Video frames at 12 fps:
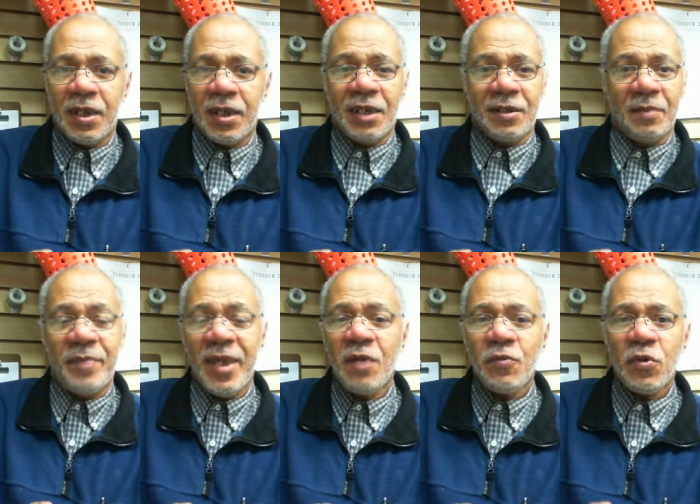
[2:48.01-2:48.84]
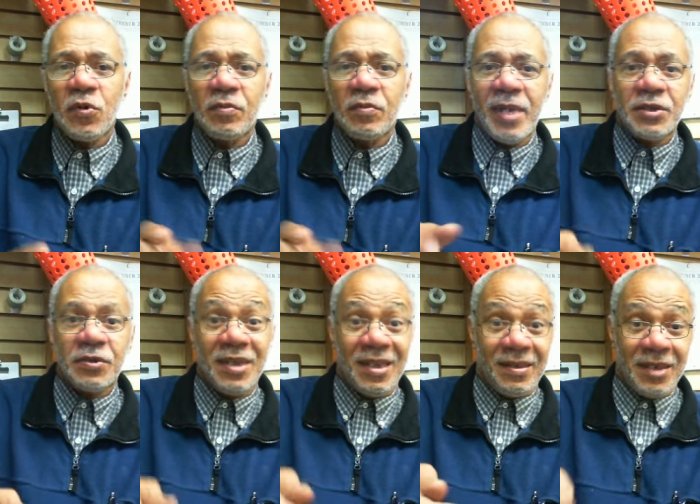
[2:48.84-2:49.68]
in a bedroom, make
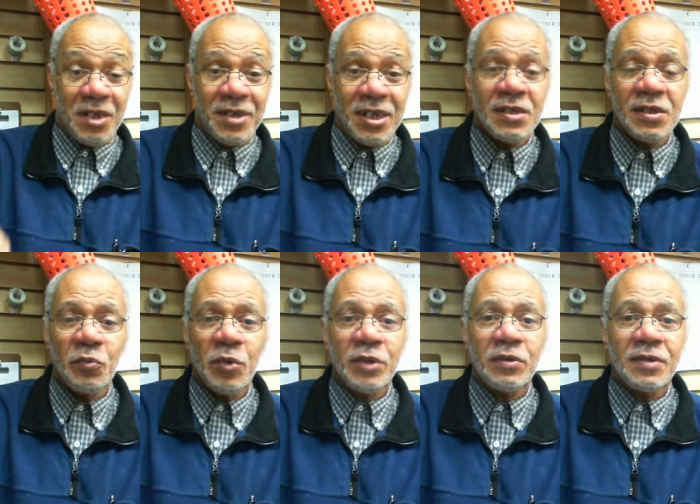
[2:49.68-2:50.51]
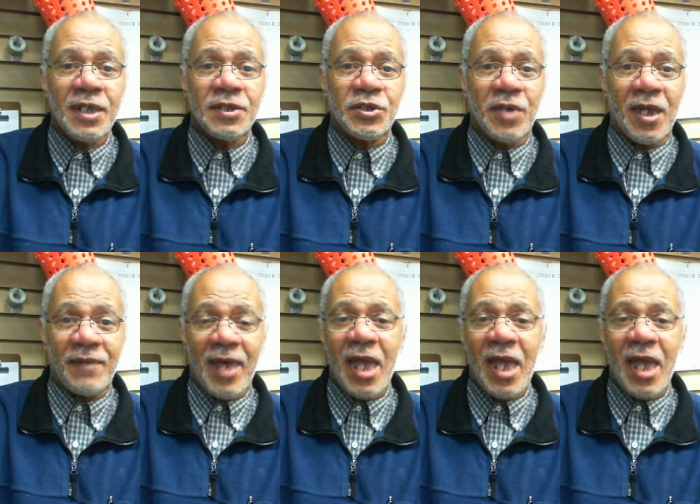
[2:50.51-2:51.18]
sure that there is a window that you have